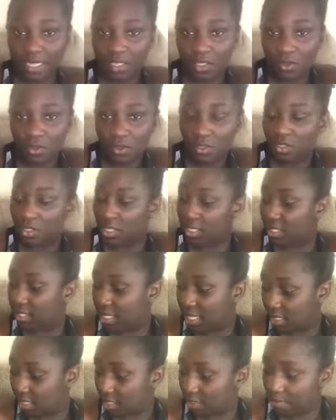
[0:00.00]
not just,
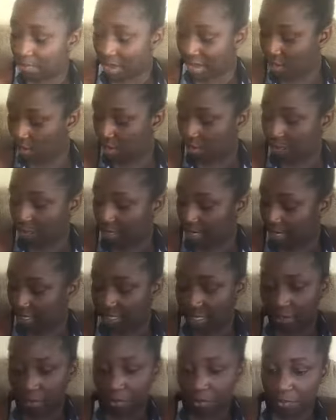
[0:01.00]
it might not be age
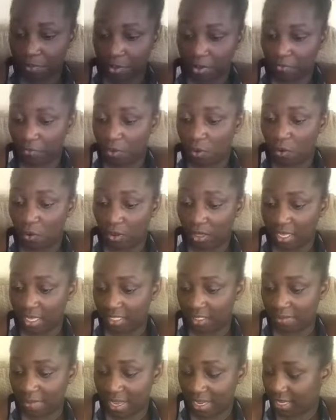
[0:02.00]
appropriate for all
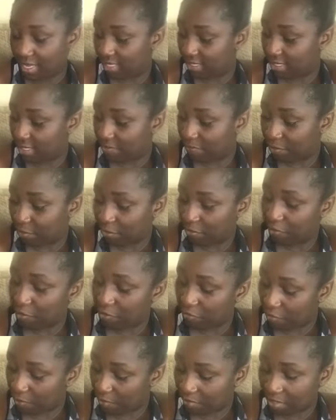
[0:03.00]
kids. My kids have moved
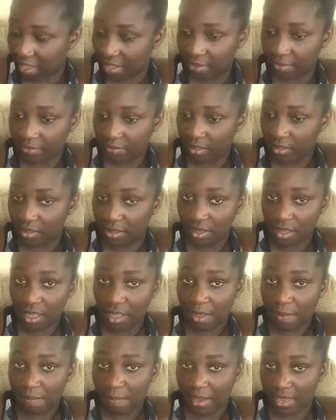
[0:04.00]
on from there.
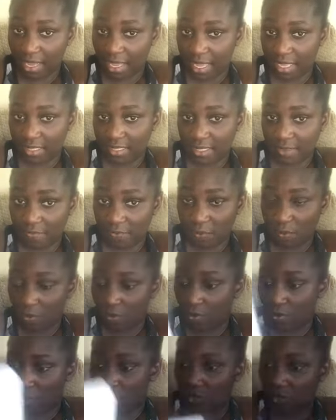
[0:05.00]
My kids have
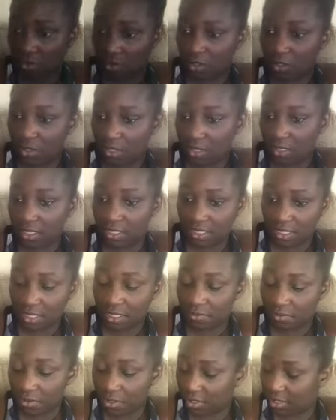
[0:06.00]
gone on to
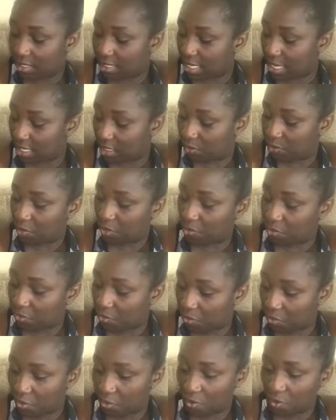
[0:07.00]
serious text. We
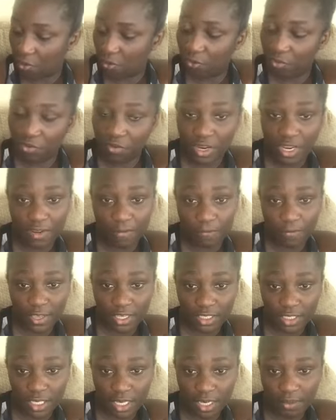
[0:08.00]
do read
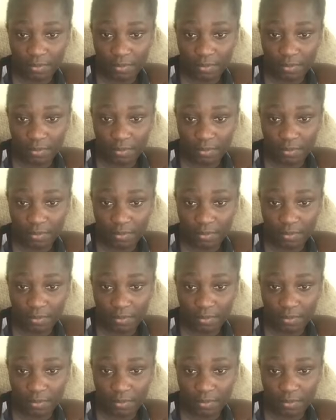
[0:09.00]
fiction